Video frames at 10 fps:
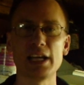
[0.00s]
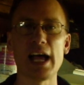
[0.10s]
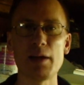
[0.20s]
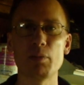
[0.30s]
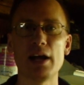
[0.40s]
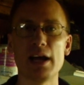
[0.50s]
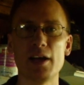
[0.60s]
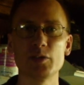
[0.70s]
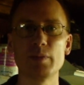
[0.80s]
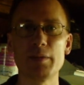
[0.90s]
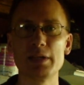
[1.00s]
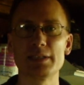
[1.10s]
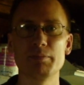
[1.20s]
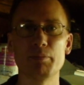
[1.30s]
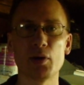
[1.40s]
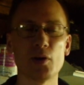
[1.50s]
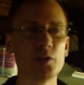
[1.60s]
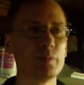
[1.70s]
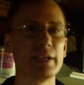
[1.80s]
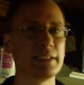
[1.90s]
eyebrows, maybe some
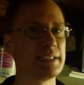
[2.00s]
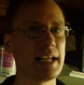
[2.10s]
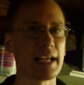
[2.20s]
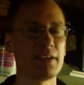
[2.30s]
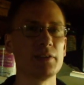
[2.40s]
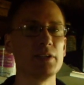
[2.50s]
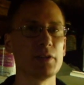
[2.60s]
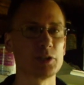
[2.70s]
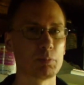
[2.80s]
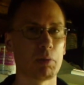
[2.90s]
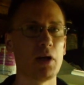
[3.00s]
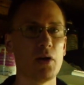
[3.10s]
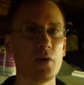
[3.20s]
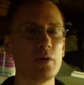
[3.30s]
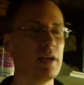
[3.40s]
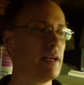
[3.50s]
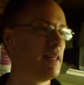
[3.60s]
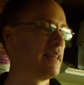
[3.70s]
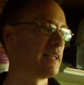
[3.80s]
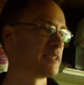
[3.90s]
burns, but it's not going to explode.
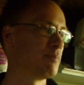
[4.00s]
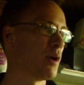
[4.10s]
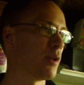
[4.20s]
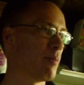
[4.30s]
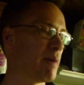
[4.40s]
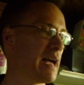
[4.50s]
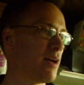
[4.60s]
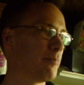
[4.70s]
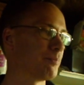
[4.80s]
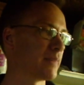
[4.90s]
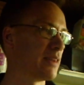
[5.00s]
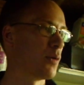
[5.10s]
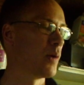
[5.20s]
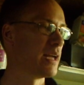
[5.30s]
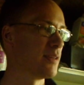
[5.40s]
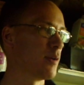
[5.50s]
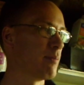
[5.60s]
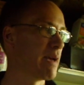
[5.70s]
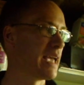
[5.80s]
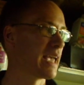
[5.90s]
That small amount, and the way that we
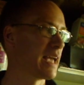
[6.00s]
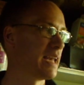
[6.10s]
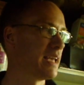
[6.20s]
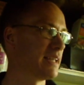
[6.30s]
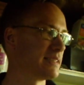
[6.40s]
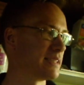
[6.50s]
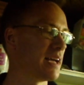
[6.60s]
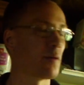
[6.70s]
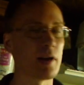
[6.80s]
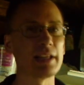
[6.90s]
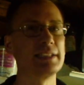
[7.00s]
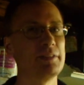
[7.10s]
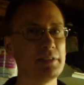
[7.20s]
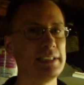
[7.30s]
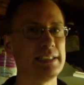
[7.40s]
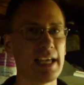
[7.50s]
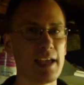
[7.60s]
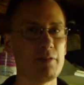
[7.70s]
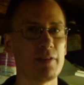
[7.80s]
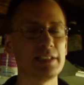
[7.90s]
make it, it's relatively
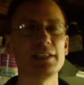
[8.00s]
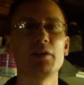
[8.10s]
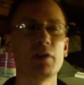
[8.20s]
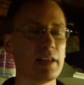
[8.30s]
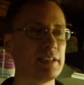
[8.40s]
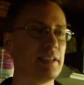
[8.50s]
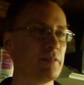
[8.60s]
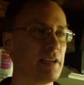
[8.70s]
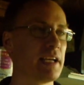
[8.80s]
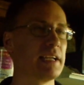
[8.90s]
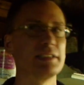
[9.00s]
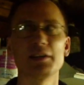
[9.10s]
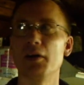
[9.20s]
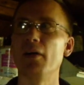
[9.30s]
safe. I say relatively because, you know,